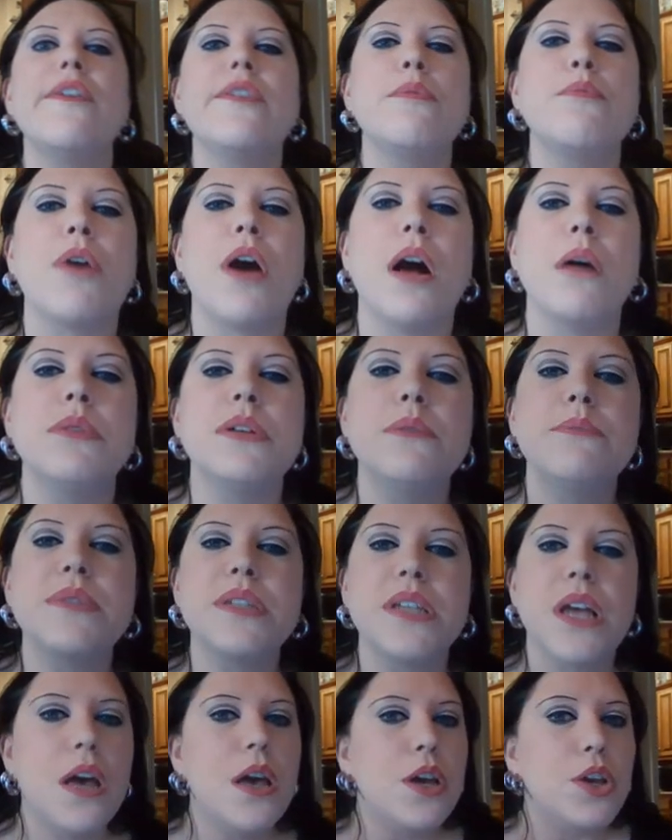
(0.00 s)
having
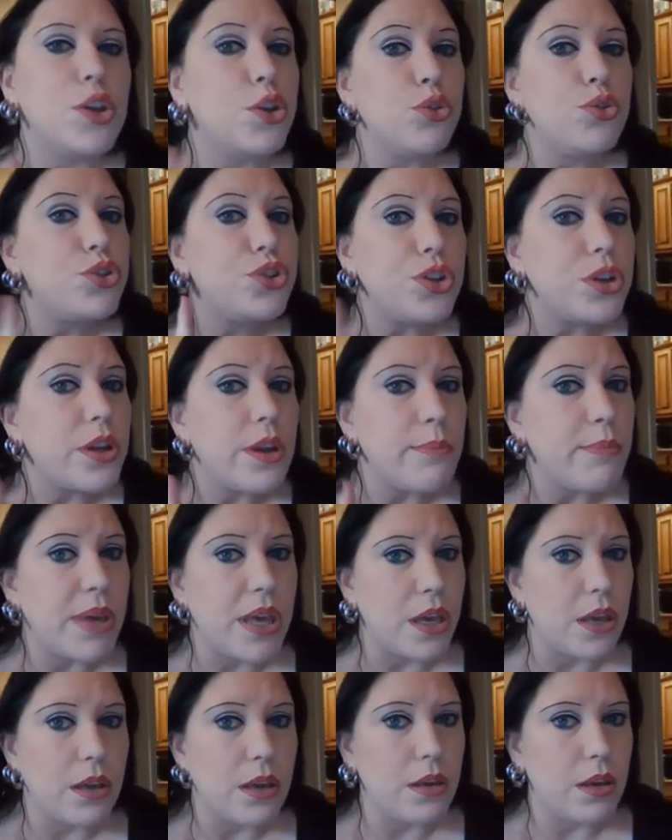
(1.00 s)
problems. You shouldn't
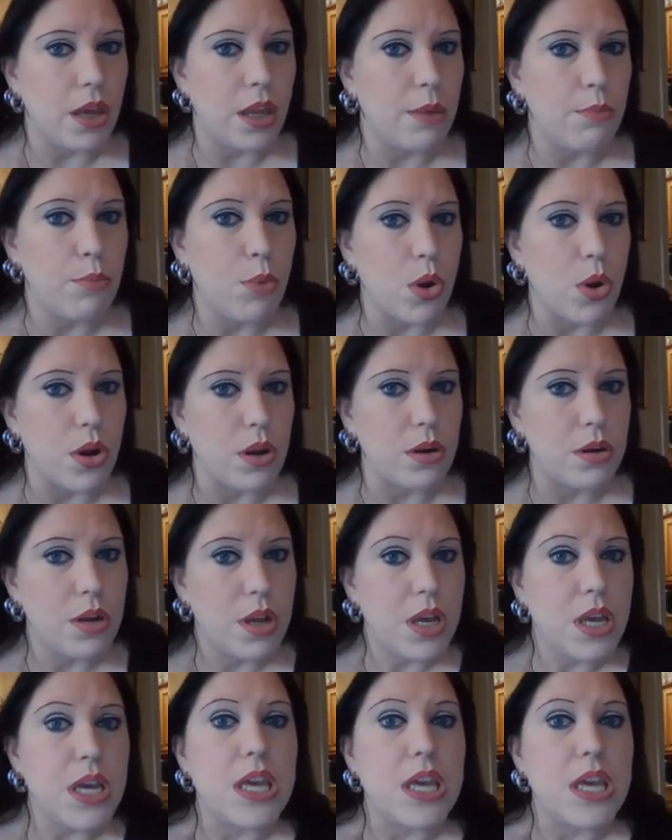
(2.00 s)
be anymore.